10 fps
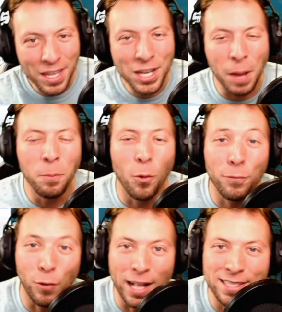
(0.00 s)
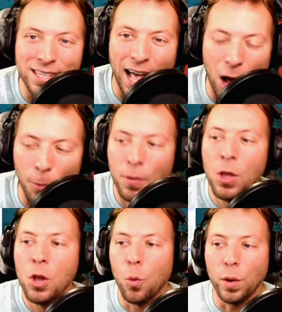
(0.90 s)
Couple more friends to help
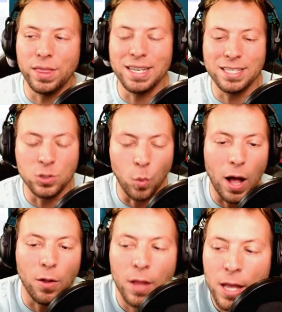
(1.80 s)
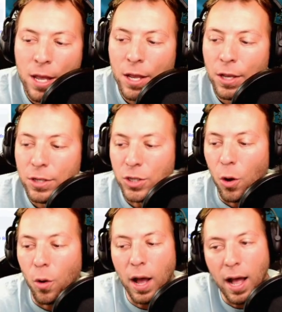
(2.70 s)
with this as well.
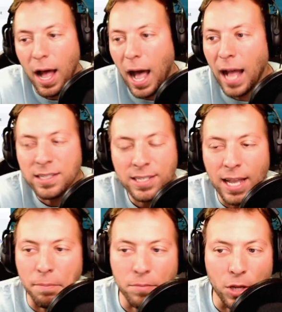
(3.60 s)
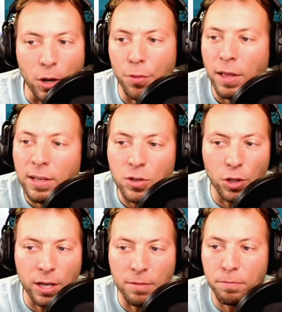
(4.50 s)
So I'd say, you know, things are
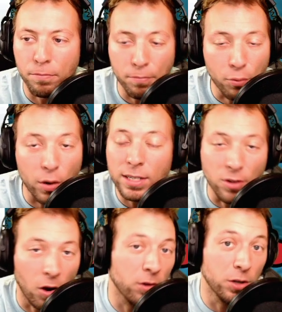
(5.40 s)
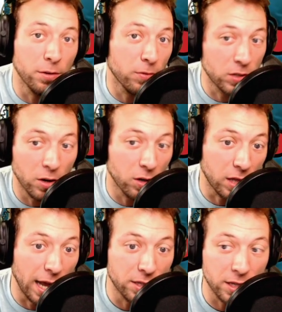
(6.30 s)
looking pretty darn good for Terra
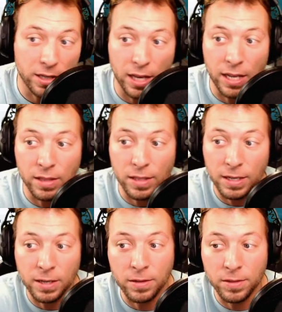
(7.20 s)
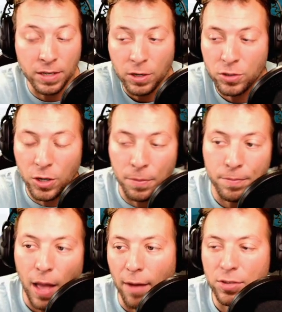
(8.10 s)
Classic in the near term.
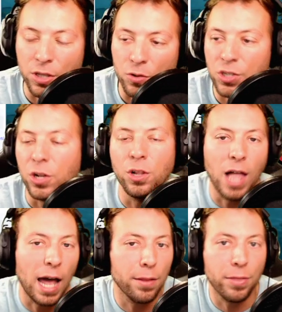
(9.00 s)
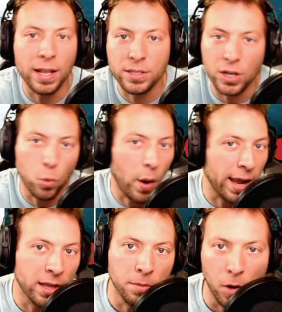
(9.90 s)
Obviously, there's still a lot of things that are
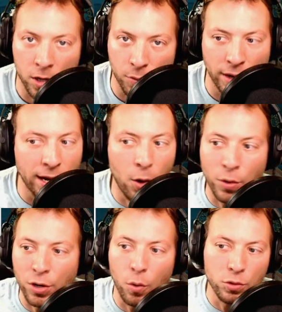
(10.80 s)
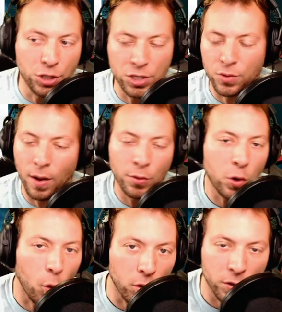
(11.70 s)
weighing on the market right now. We know just around the
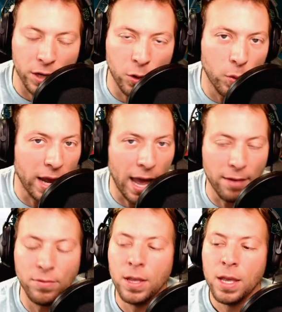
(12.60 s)
corner here, we have